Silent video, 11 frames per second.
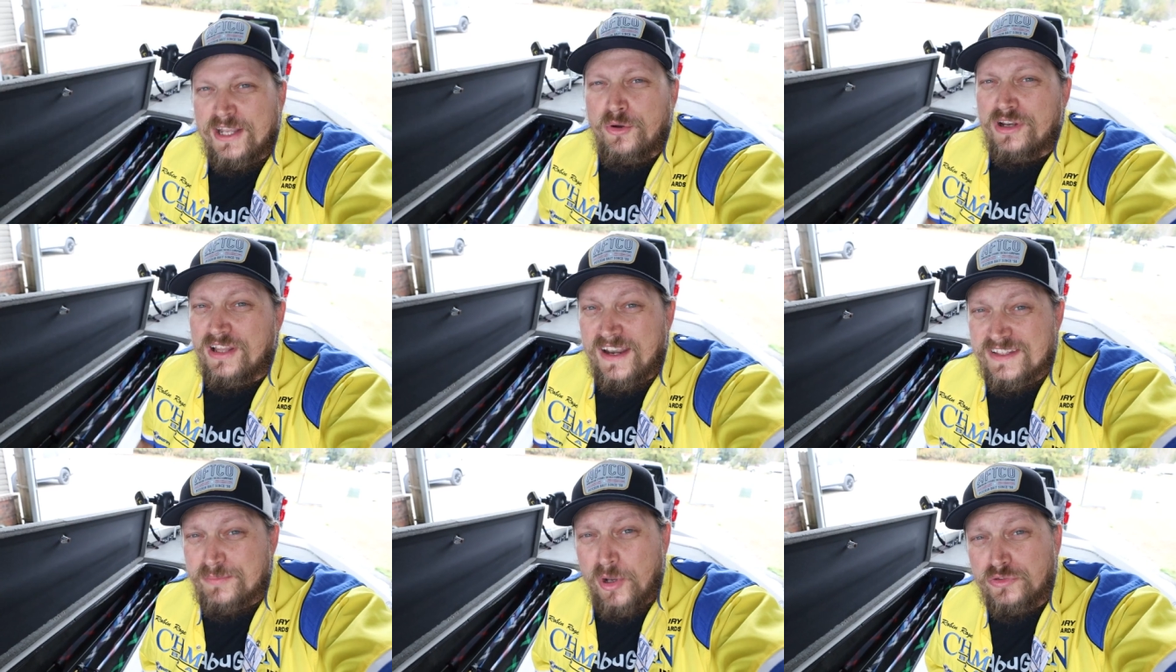I know on a lot
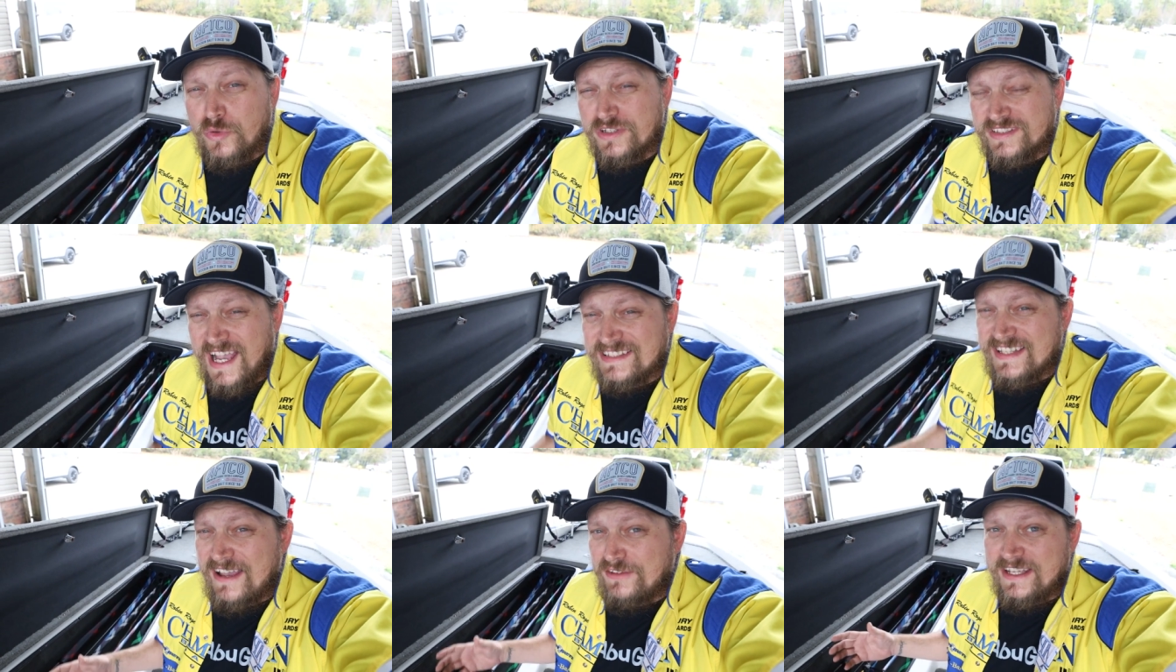of these boat tours,
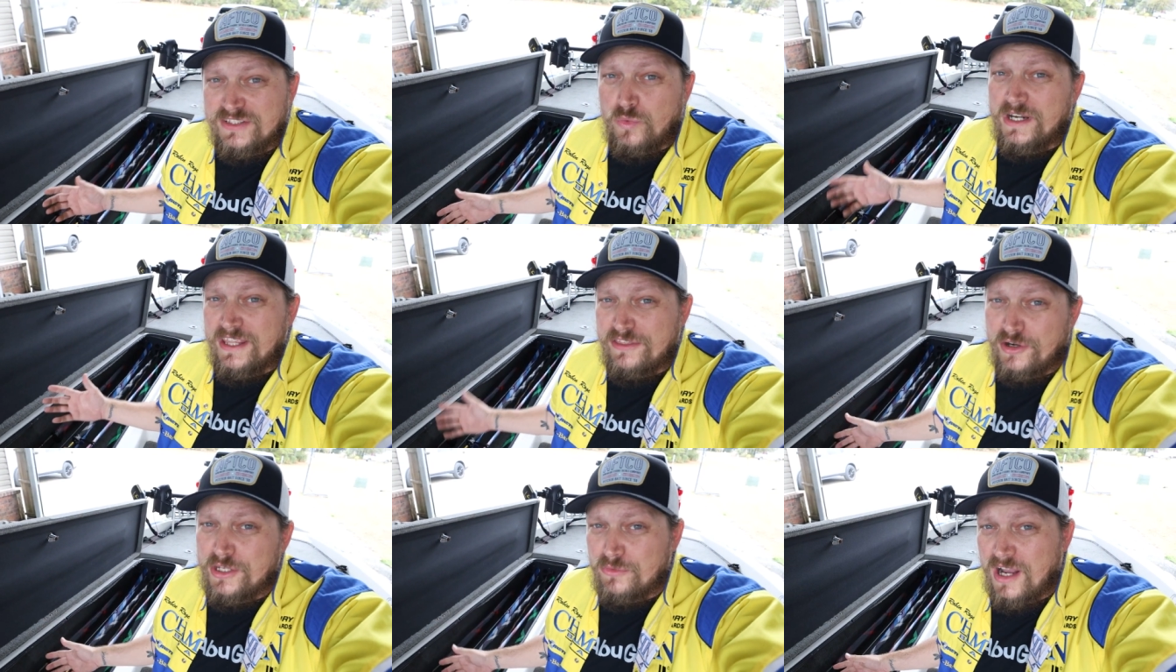guys have like 20,
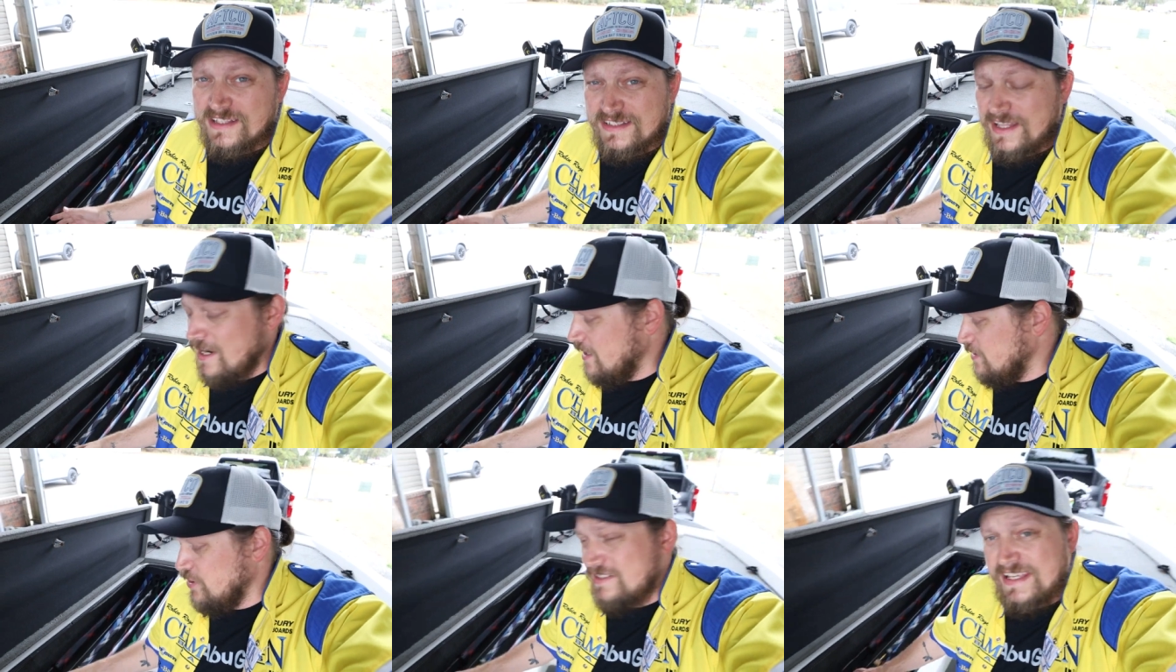30 rods in there
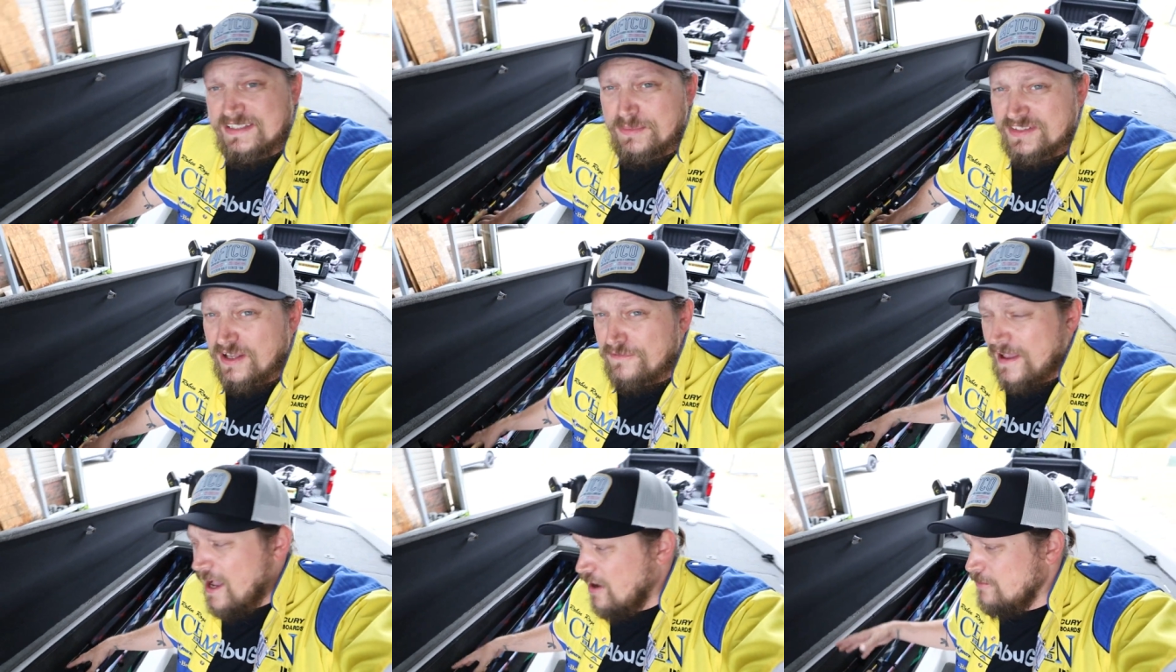and you can take some of the
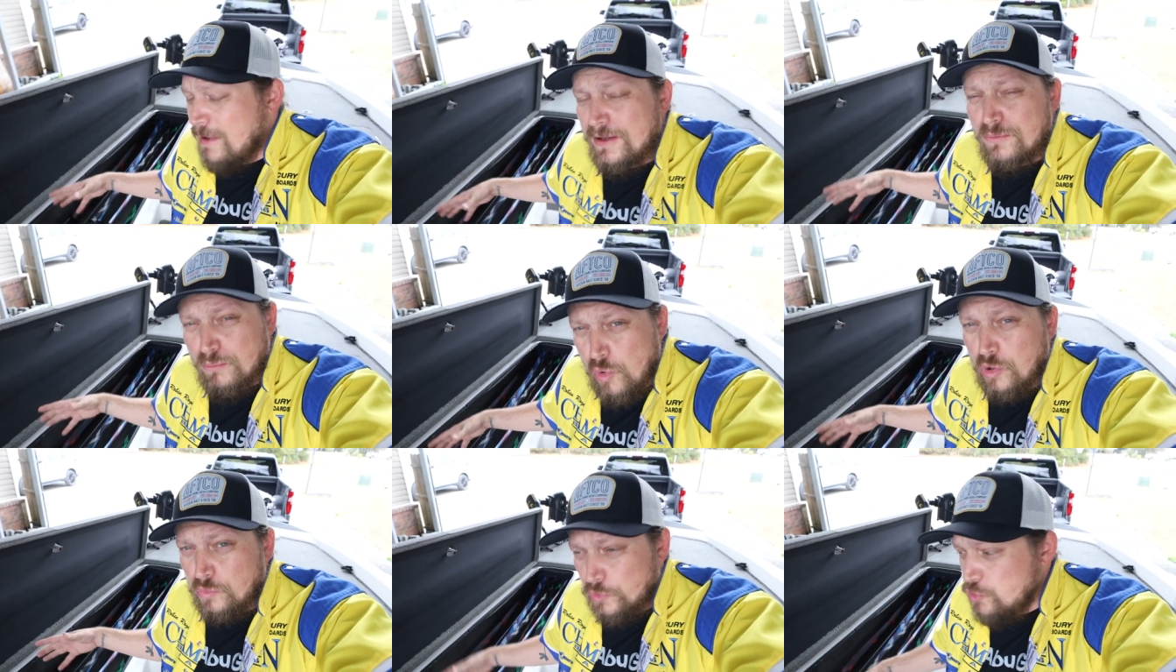stuff out and make
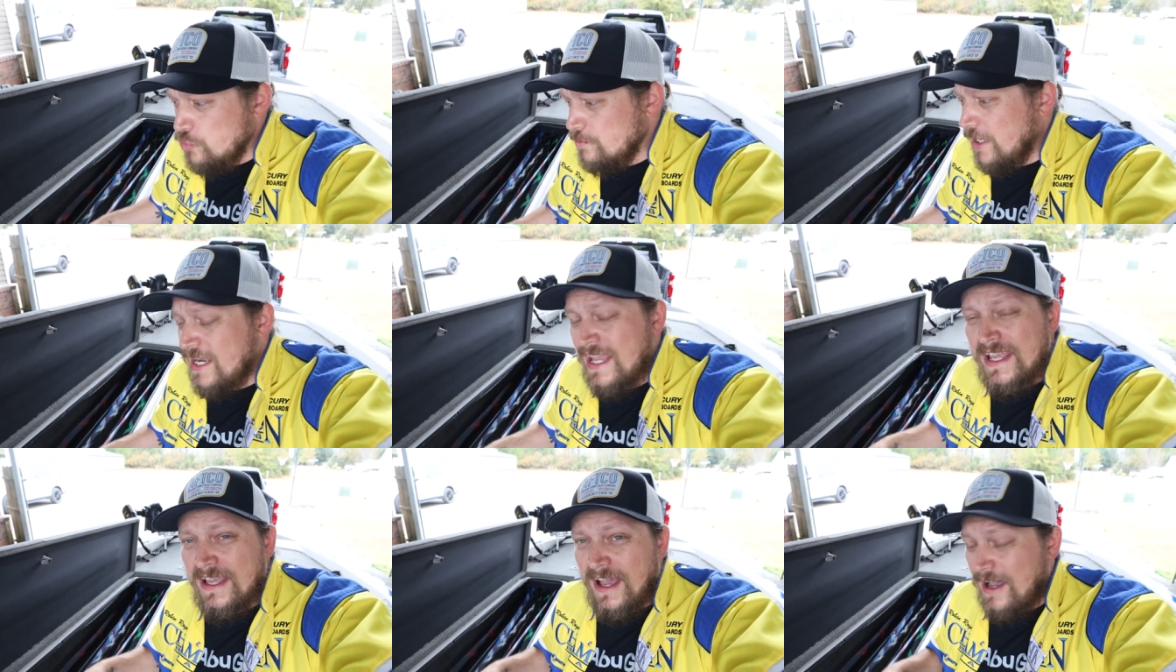more room. But
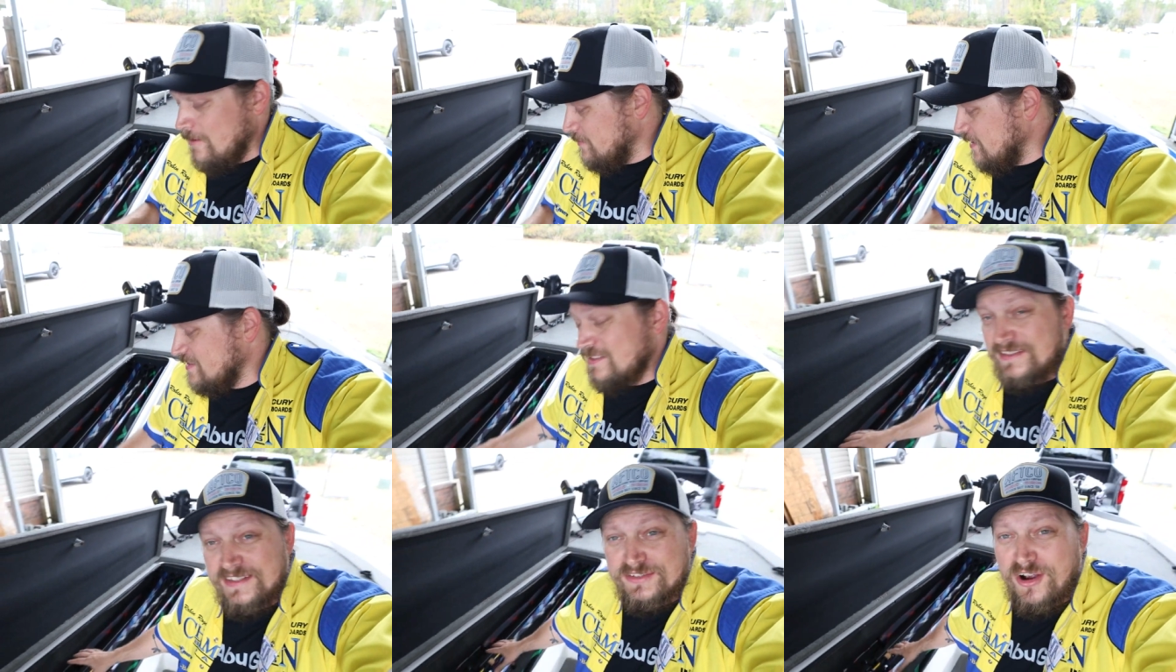um, this
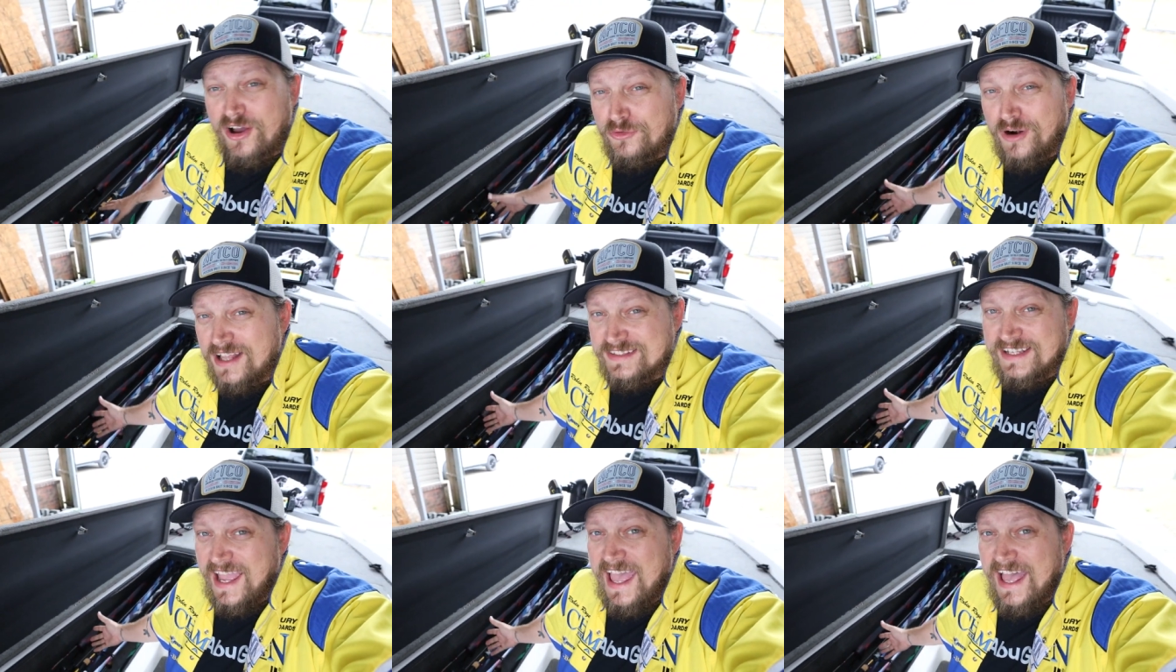is these are all the rods
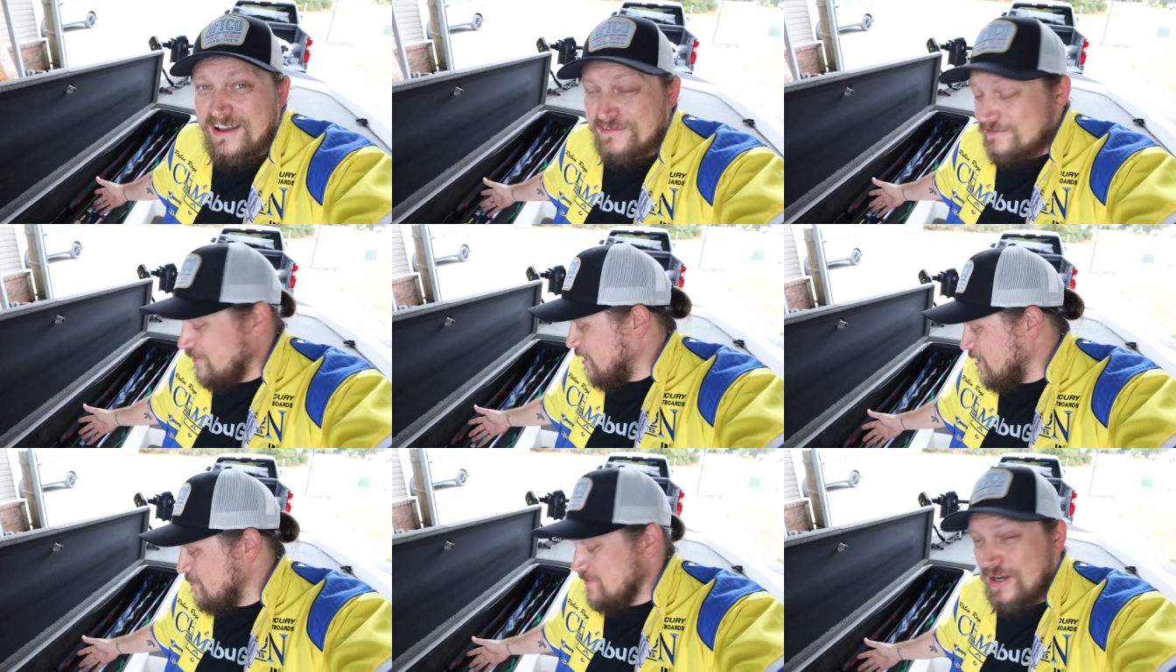that I have
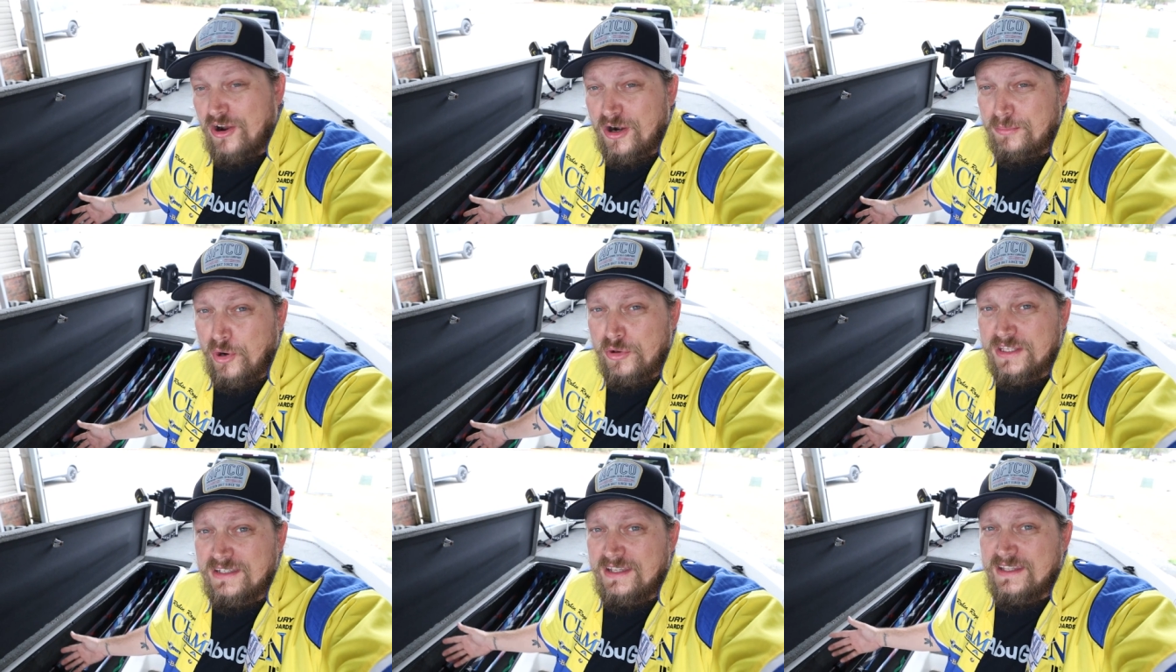um, that aren't
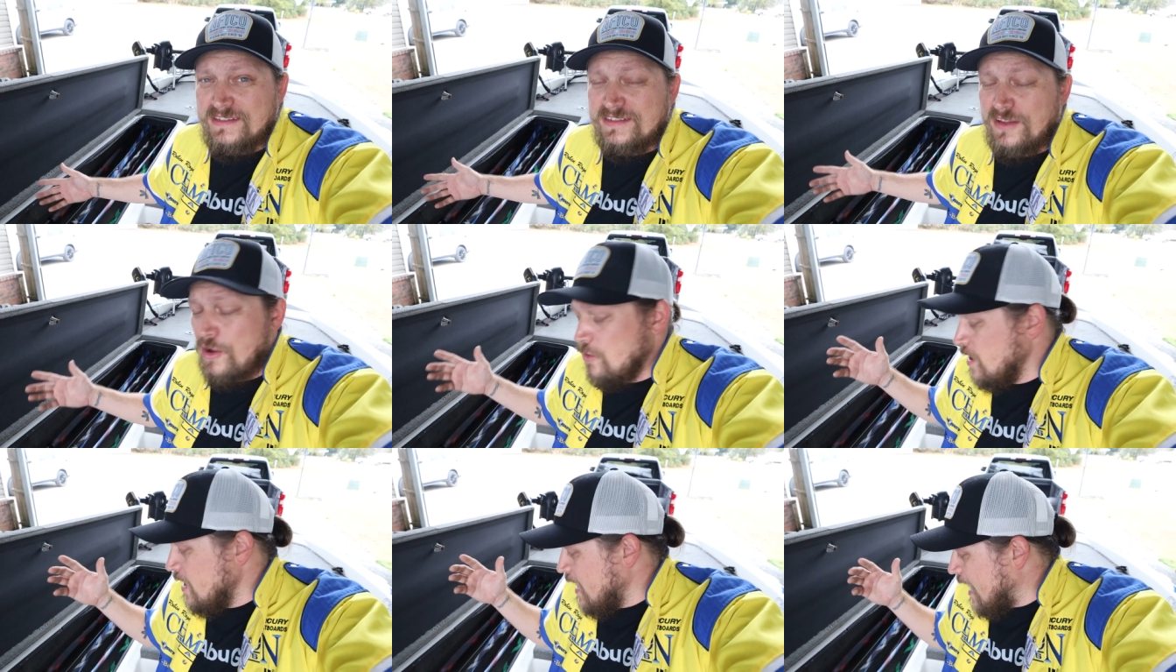broken. And
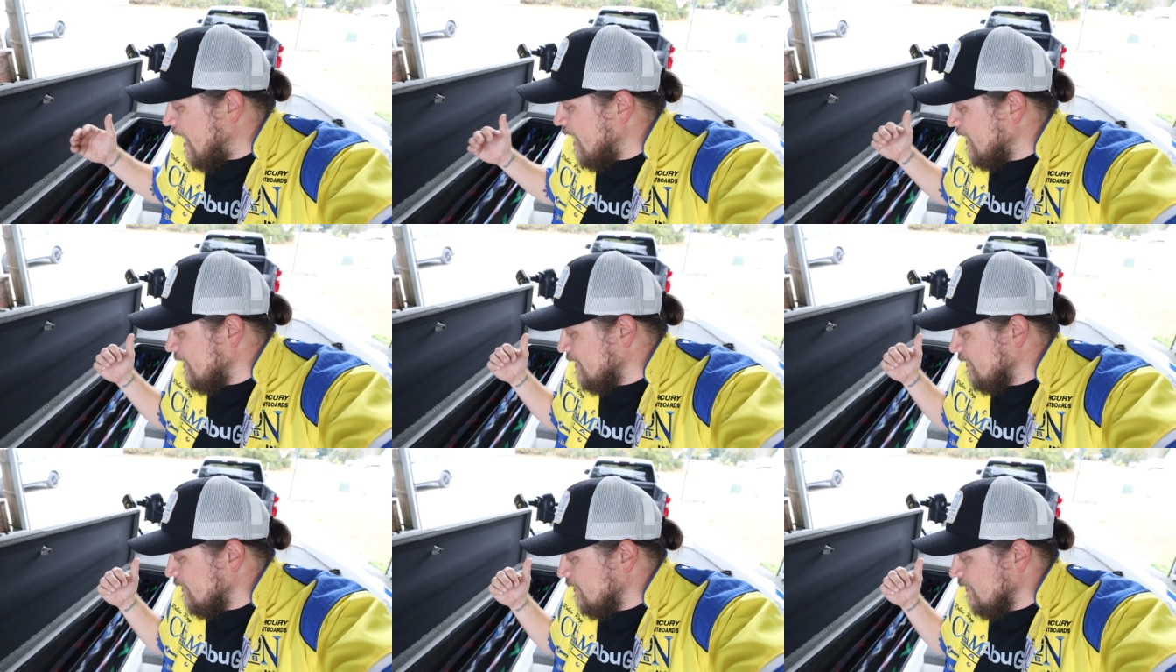so
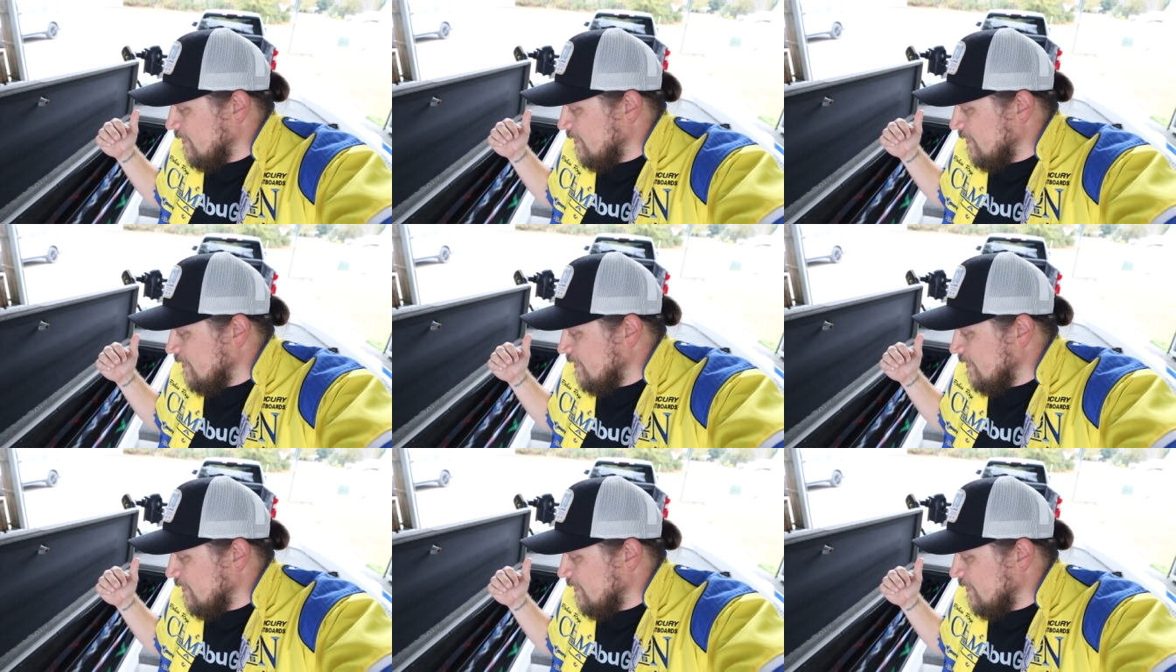I,